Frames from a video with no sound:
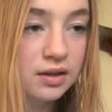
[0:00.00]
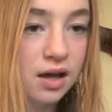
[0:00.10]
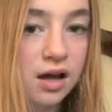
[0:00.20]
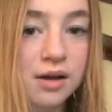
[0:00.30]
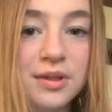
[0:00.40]

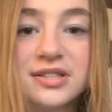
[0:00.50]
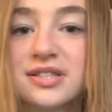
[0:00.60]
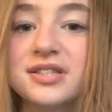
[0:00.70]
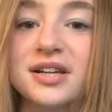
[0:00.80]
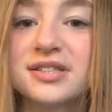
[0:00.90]
Um, that's a
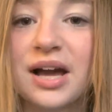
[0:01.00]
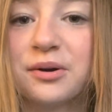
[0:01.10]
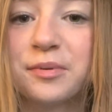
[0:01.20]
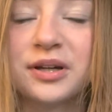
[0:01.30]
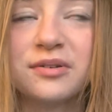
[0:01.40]
six
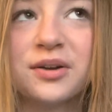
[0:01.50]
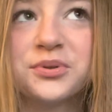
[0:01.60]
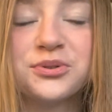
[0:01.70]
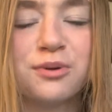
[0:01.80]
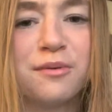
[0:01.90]
hour plane ride,
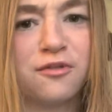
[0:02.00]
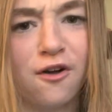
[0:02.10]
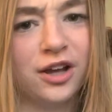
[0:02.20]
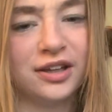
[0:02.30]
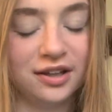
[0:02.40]
which is why I'm
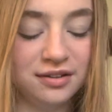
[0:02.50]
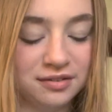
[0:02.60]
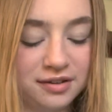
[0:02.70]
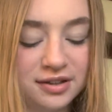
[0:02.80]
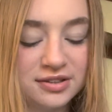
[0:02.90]
vlogging it,
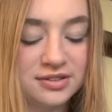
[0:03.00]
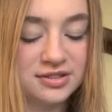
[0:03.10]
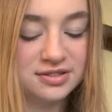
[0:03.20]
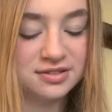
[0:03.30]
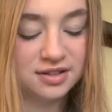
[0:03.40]

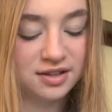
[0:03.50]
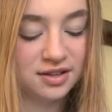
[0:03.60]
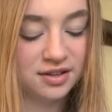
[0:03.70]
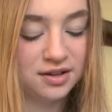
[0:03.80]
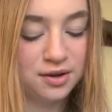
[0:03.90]
because
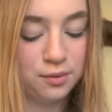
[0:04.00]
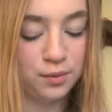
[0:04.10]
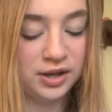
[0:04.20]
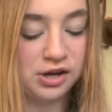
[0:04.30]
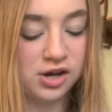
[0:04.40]

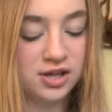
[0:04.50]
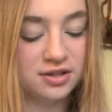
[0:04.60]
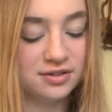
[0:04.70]
why not?